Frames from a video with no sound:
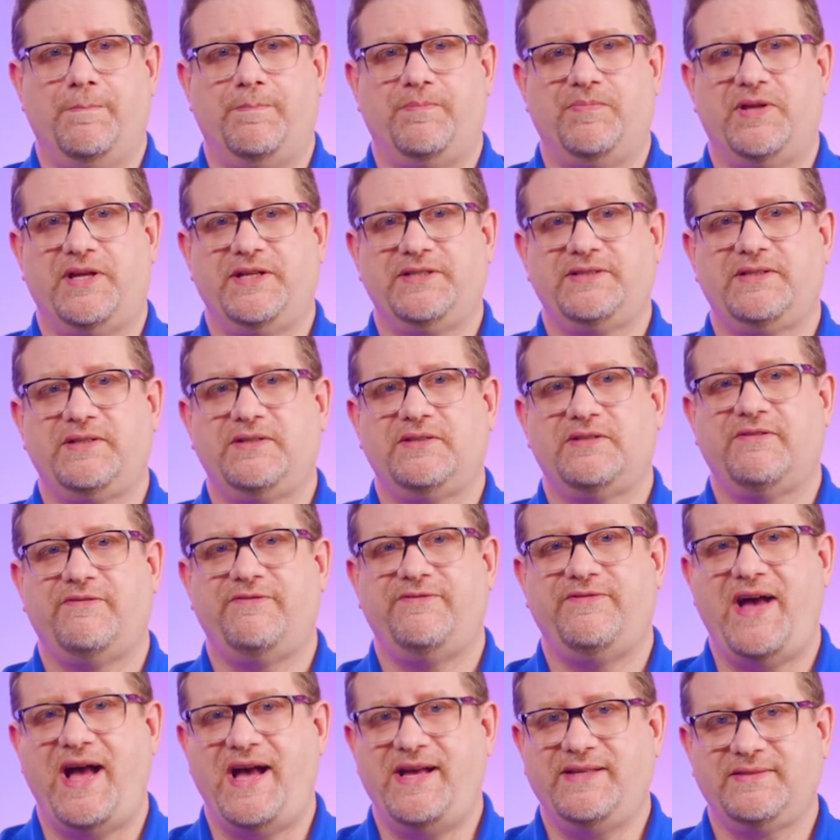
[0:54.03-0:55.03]
Plus, there's a
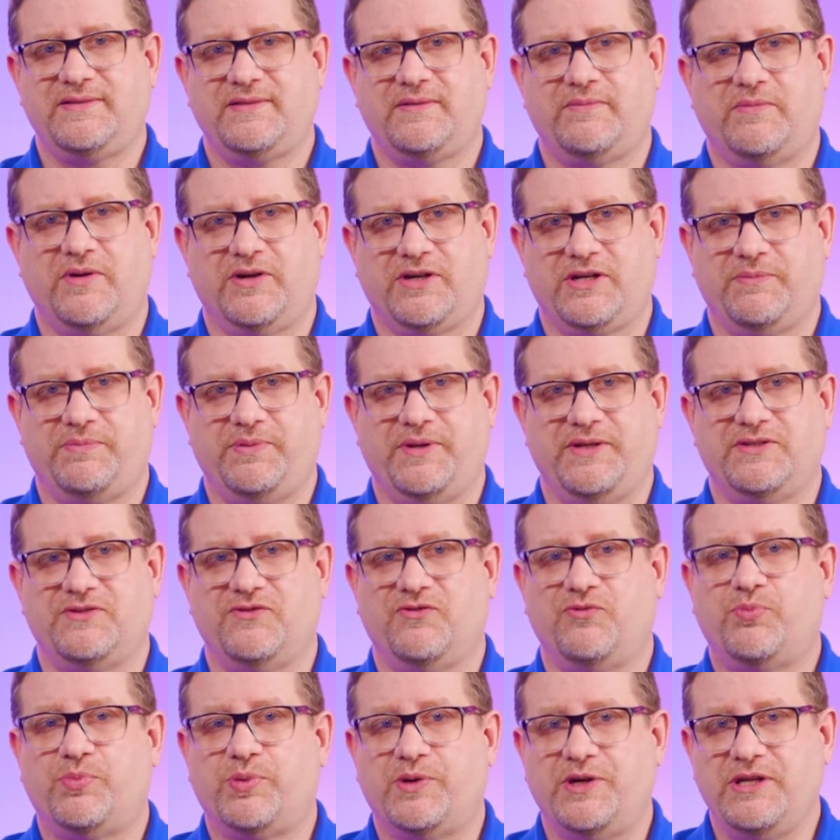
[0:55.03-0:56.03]
vast marketplace
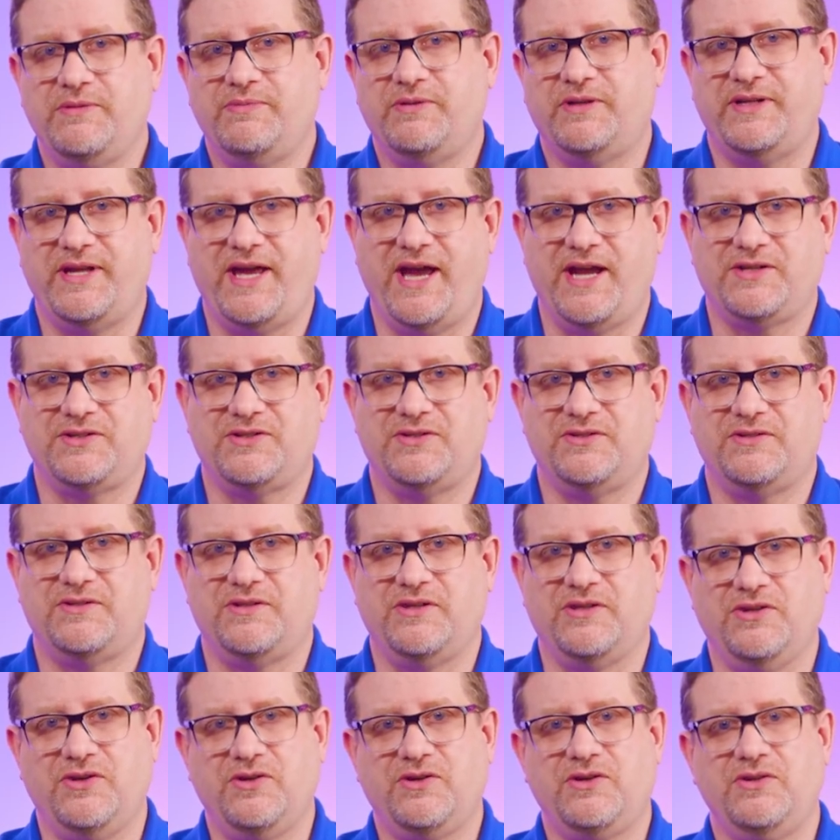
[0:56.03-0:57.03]
of pre-built actions
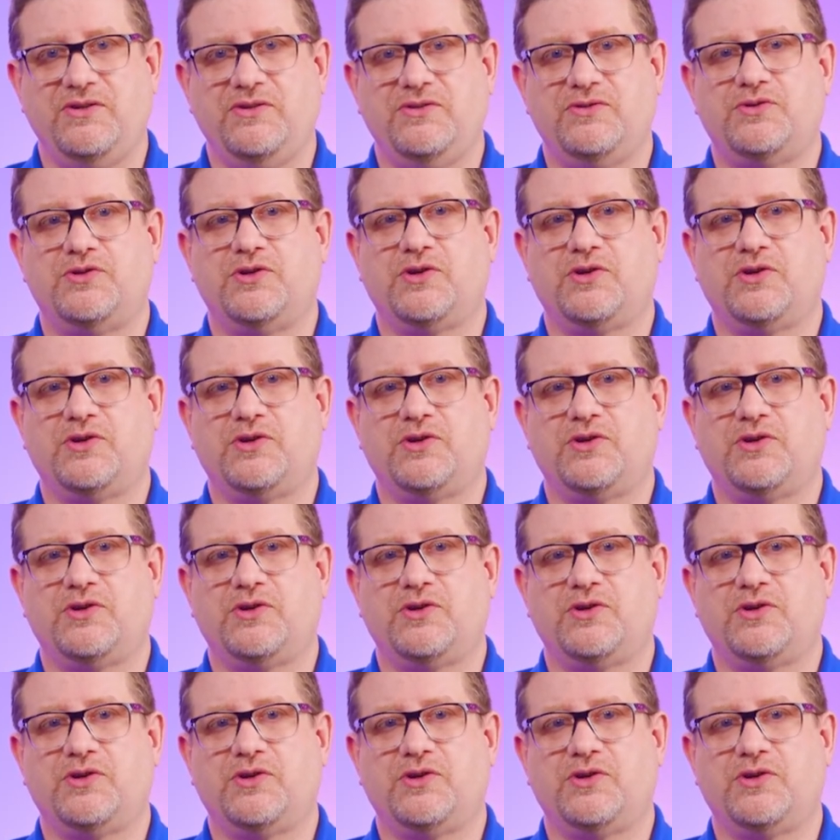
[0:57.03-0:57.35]
that you can use